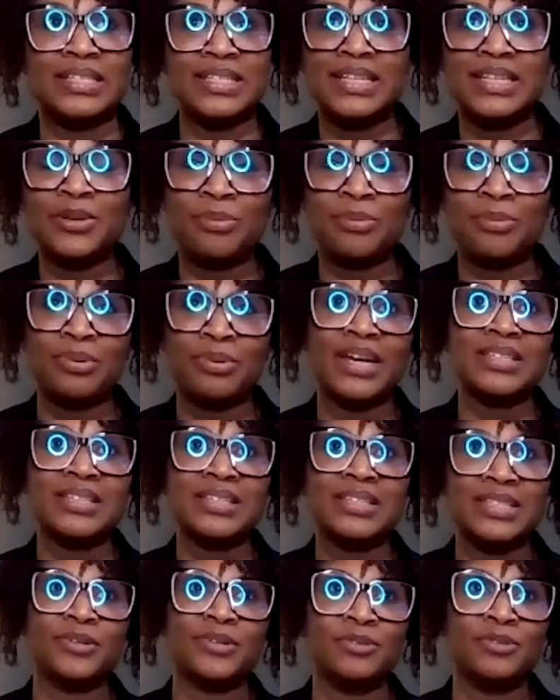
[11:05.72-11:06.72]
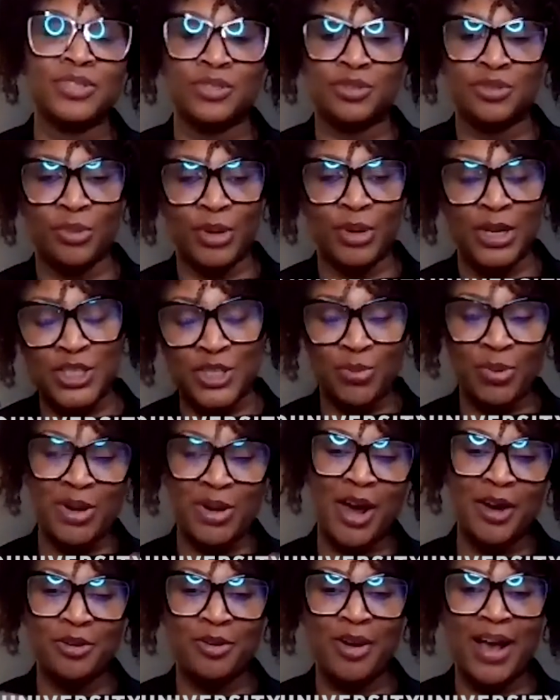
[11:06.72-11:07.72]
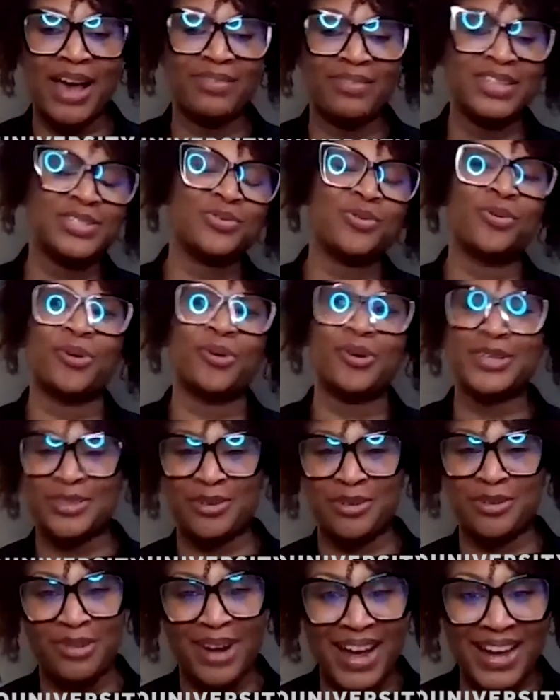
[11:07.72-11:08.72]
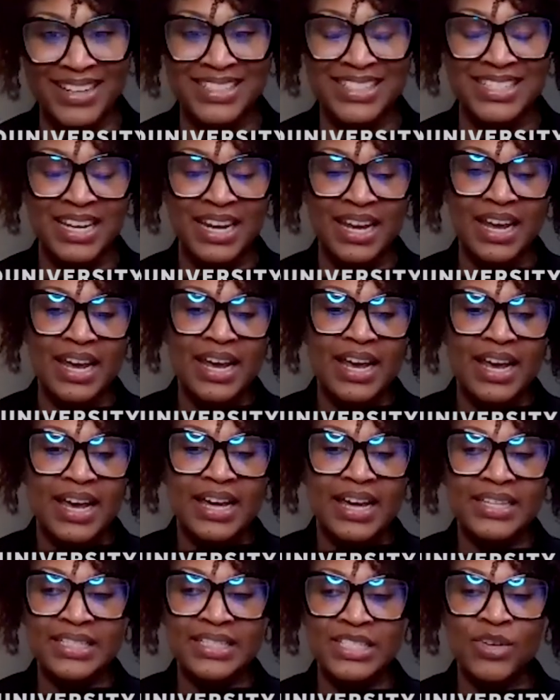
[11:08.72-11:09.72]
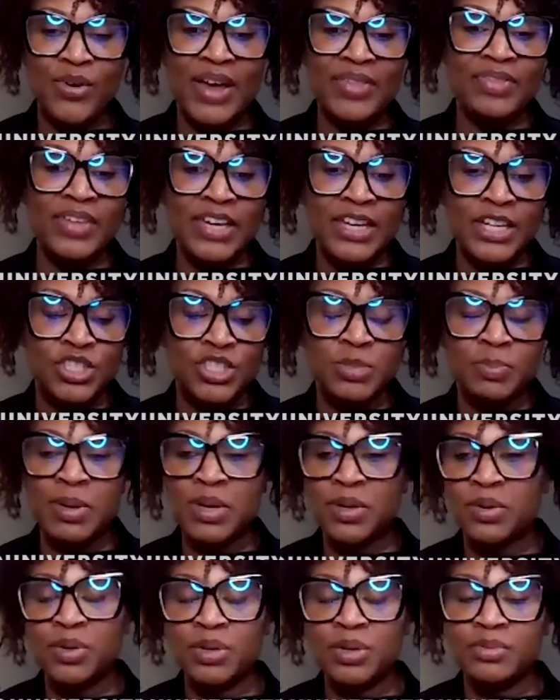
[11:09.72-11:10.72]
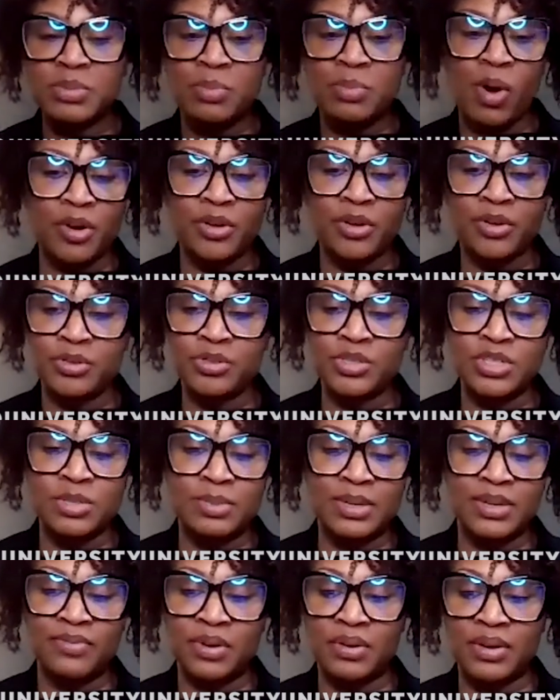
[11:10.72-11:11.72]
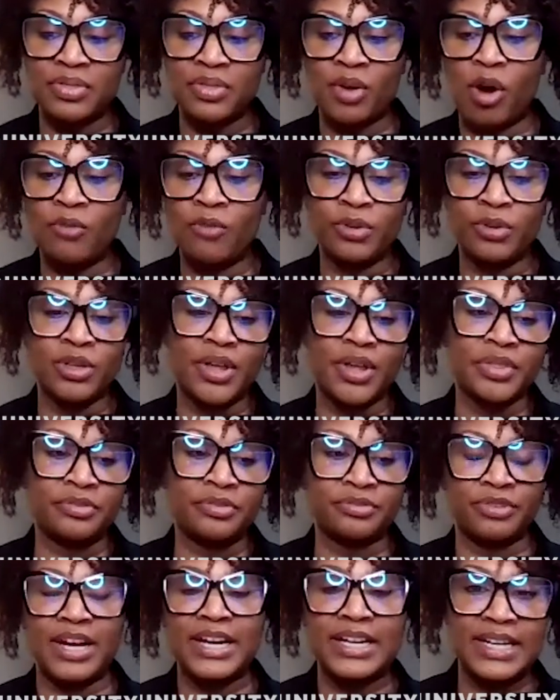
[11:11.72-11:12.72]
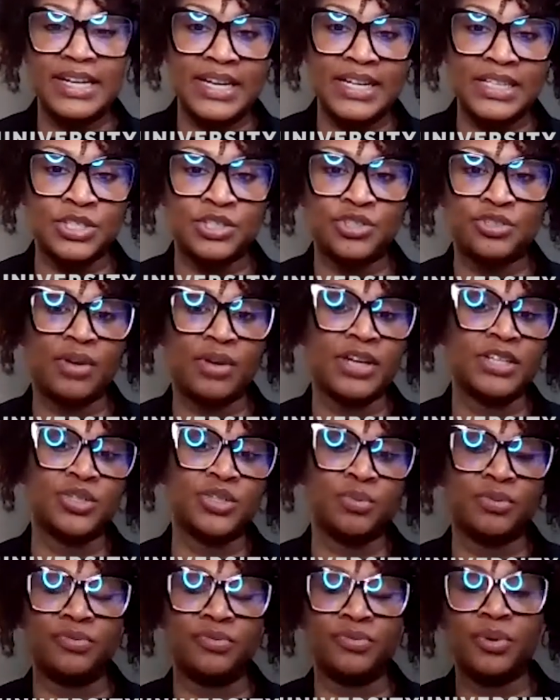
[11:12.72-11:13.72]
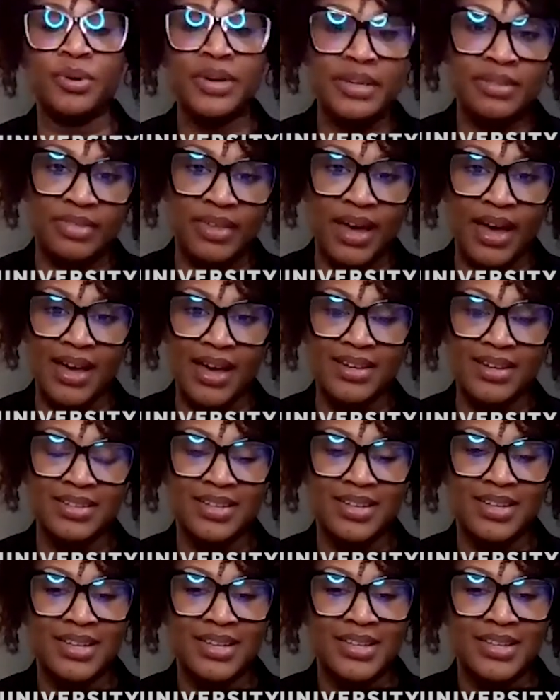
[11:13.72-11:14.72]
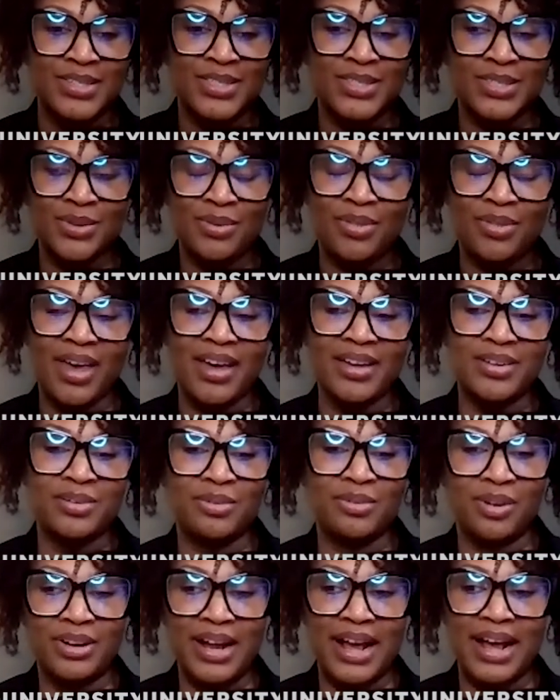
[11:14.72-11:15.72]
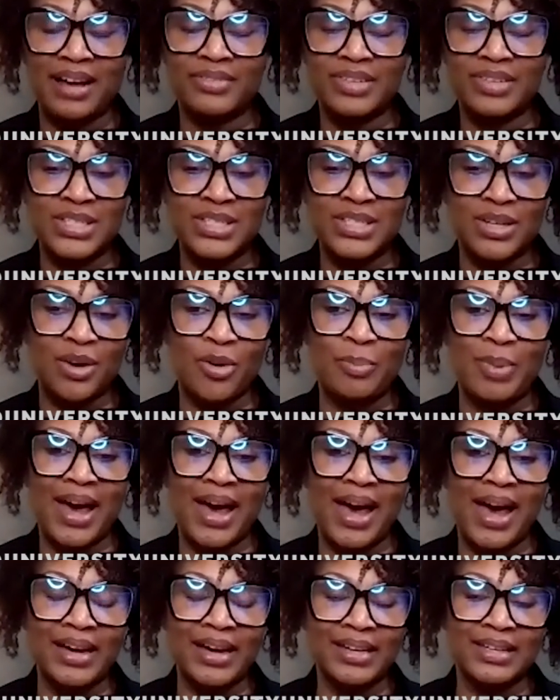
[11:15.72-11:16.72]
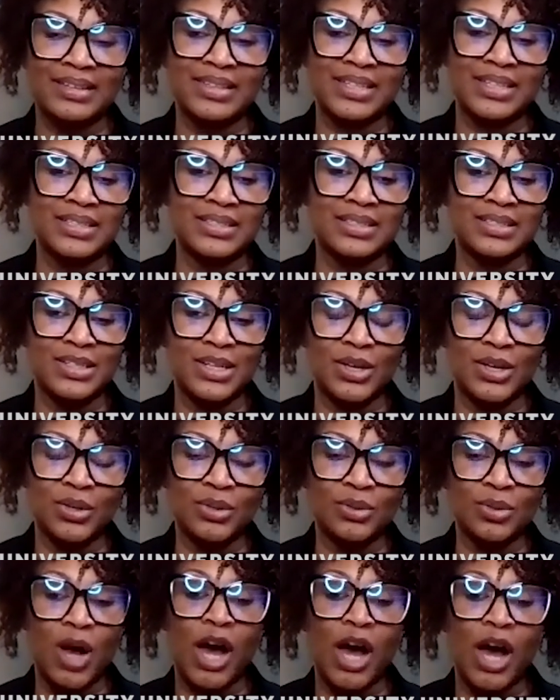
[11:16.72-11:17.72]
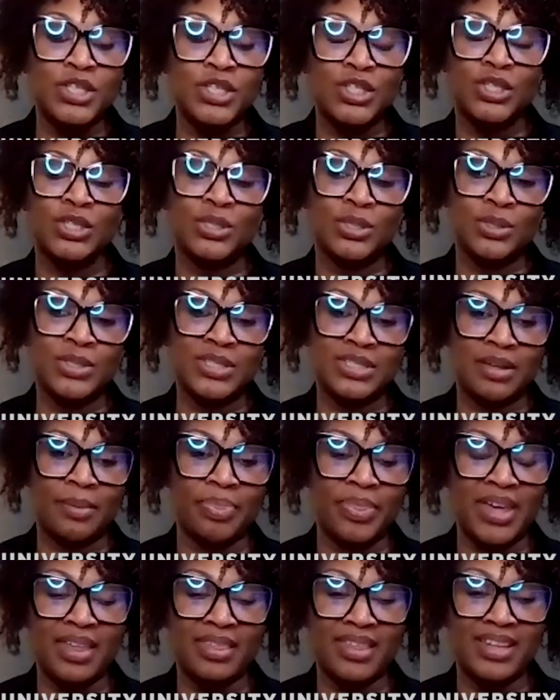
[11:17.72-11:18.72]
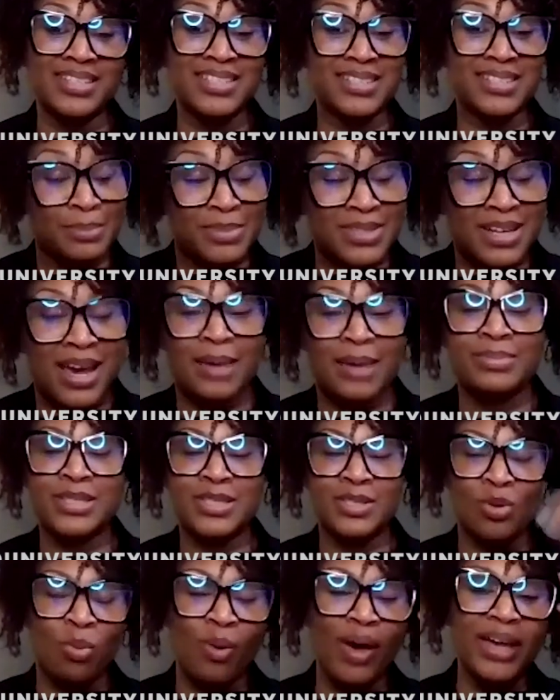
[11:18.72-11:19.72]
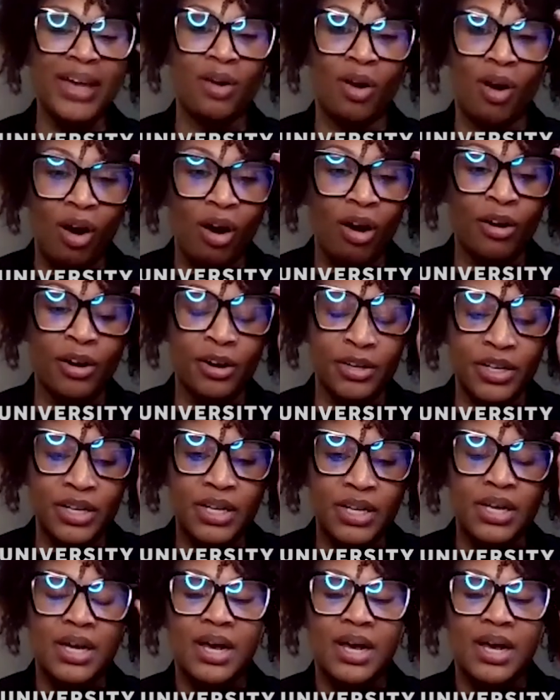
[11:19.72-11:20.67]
and then it creates this other situation where now you're having to course correct. And so I think it just behooves marketers to be very thoughtful on the front end to try to avoid that, so that you aren't having to go back and then undo something that sometimes is quite hard